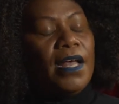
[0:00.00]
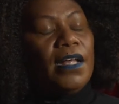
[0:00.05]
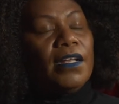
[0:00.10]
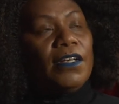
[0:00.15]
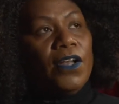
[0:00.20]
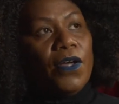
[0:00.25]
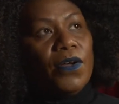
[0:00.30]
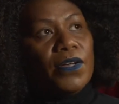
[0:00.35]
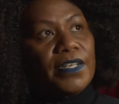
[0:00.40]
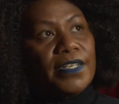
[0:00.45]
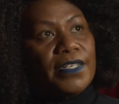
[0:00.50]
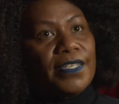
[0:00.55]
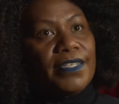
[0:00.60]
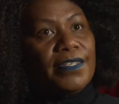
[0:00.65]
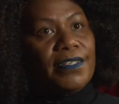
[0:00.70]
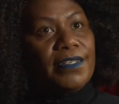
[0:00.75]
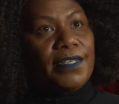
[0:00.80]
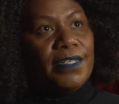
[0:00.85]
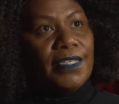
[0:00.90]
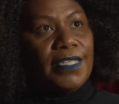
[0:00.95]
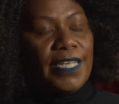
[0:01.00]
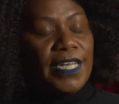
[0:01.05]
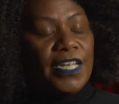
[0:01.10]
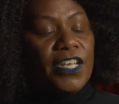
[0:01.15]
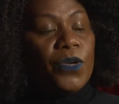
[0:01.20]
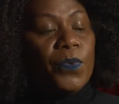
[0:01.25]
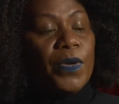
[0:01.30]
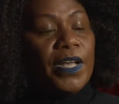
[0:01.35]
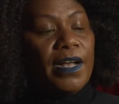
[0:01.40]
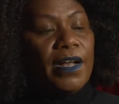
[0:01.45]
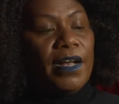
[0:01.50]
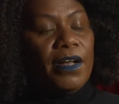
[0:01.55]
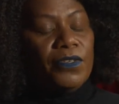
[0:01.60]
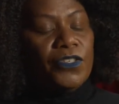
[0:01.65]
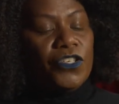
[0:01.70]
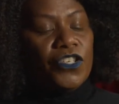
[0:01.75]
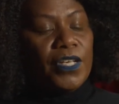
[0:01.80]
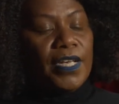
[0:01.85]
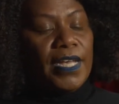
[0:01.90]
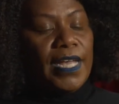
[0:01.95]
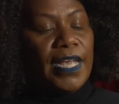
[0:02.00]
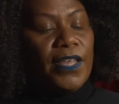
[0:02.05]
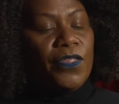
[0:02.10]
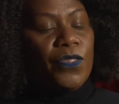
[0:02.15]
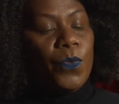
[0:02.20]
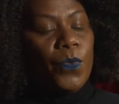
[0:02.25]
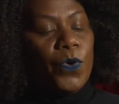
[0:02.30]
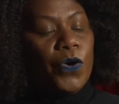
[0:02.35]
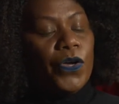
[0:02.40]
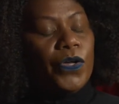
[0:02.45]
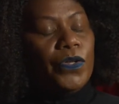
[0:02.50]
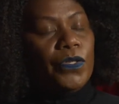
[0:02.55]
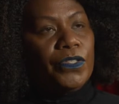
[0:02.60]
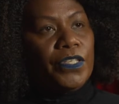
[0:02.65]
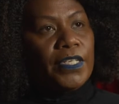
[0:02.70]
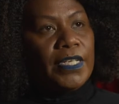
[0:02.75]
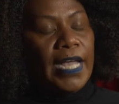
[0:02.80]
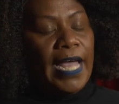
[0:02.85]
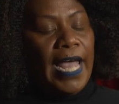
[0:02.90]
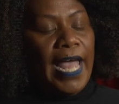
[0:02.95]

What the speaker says: longest continuing culture in the world,